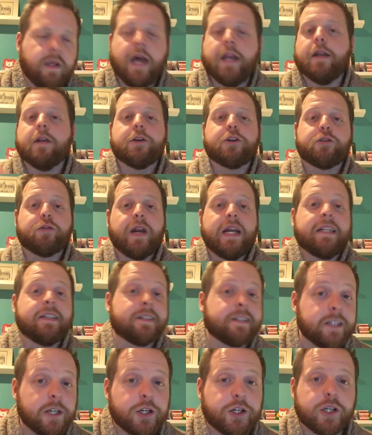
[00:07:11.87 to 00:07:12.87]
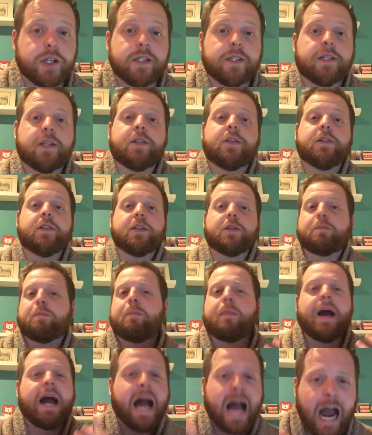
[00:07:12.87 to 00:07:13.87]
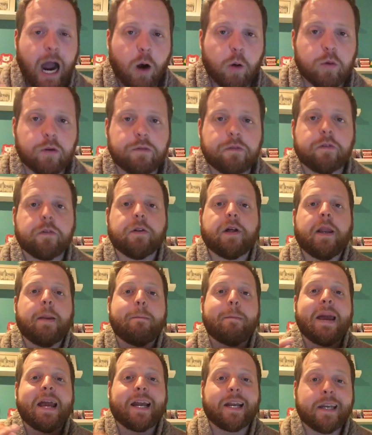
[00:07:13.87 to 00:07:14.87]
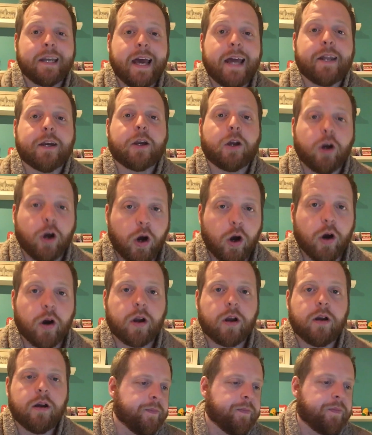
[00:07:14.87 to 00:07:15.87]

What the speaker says: and it transitions into this powerful and magnetic hook